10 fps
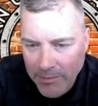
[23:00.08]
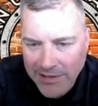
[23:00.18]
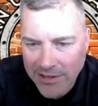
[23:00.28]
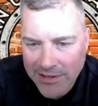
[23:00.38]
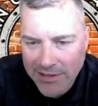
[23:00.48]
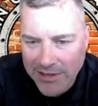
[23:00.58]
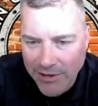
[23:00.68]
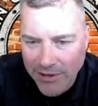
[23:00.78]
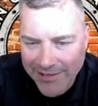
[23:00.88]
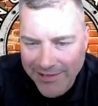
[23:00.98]

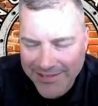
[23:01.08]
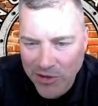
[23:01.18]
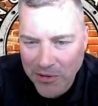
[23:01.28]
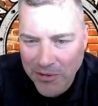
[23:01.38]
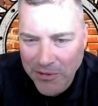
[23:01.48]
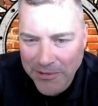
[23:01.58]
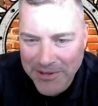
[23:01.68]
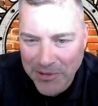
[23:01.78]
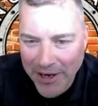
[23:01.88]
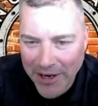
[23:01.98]
metastases, right?
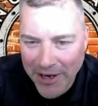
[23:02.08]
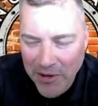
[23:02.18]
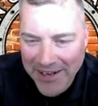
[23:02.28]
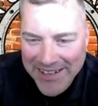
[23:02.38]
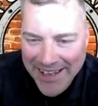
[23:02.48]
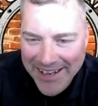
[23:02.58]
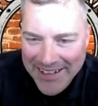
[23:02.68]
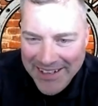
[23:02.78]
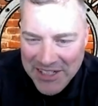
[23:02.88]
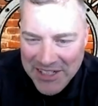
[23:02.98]
So do I want to
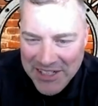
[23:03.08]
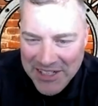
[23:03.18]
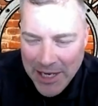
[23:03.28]
take that